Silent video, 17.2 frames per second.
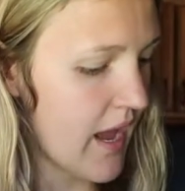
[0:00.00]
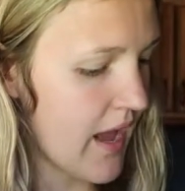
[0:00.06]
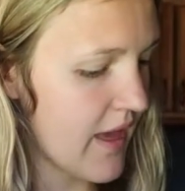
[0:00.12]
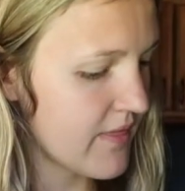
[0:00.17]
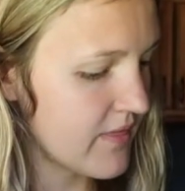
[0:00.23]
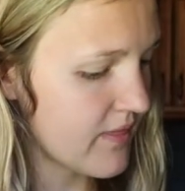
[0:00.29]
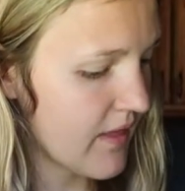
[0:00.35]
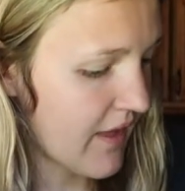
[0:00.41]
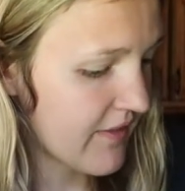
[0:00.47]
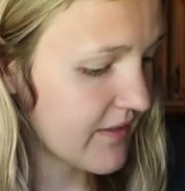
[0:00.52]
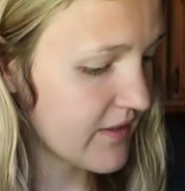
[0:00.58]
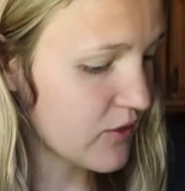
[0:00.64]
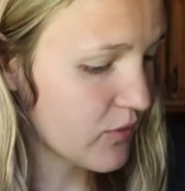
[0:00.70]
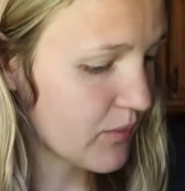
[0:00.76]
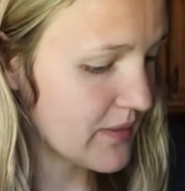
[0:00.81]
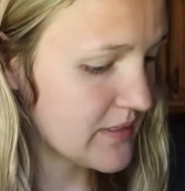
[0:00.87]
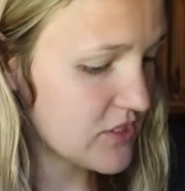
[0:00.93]
And I
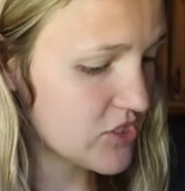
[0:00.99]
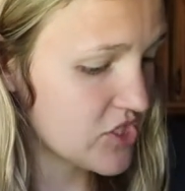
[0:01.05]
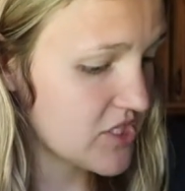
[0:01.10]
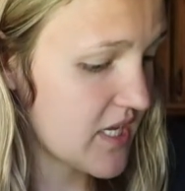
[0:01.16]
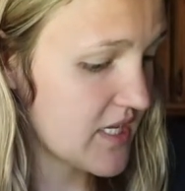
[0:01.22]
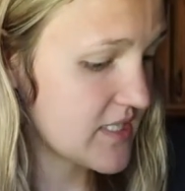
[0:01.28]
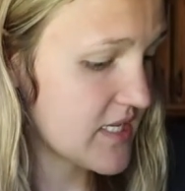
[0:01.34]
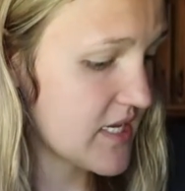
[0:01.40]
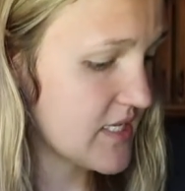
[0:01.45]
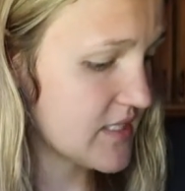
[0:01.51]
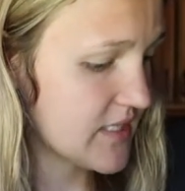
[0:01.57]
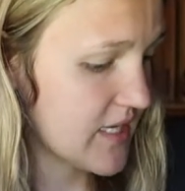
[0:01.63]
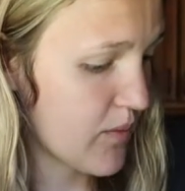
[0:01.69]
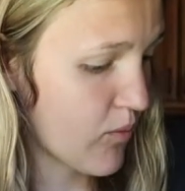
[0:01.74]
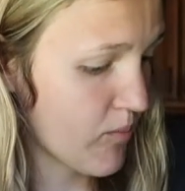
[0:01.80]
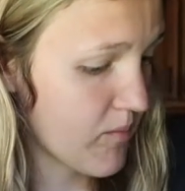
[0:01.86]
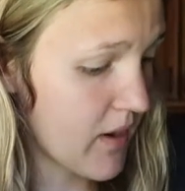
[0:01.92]
think the reason she does that is
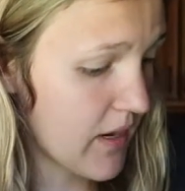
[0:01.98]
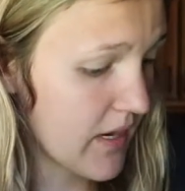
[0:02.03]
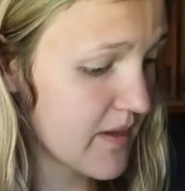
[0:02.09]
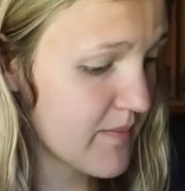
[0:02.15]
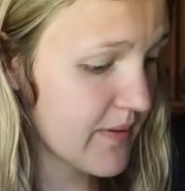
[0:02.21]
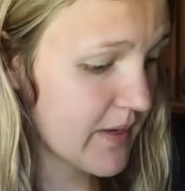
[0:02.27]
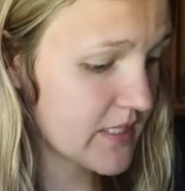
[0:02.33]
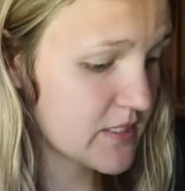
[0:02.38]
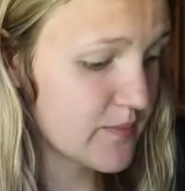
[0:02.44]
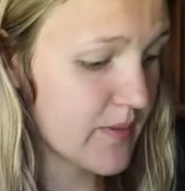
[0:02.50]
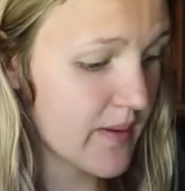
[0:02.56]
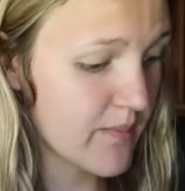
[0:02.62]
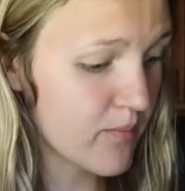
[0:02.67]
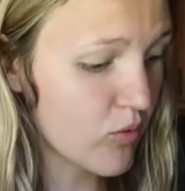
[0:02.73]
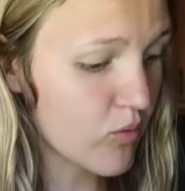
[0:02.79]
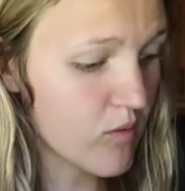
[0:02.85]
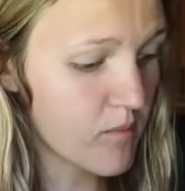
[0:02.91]
to get more money, because
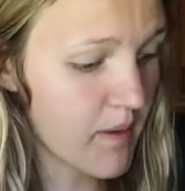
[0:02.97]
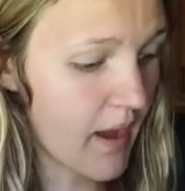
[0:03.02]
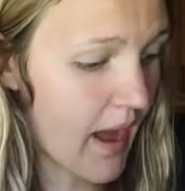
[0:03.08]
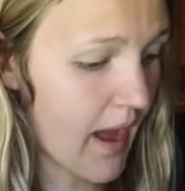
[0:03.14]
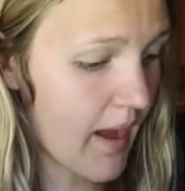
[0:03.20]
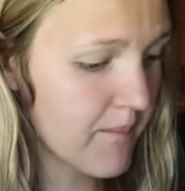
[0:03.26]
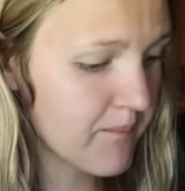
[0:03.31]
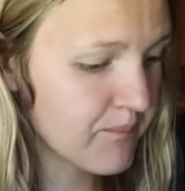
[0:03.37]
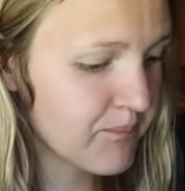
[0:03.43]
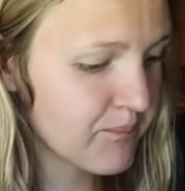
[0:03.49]
people will buy.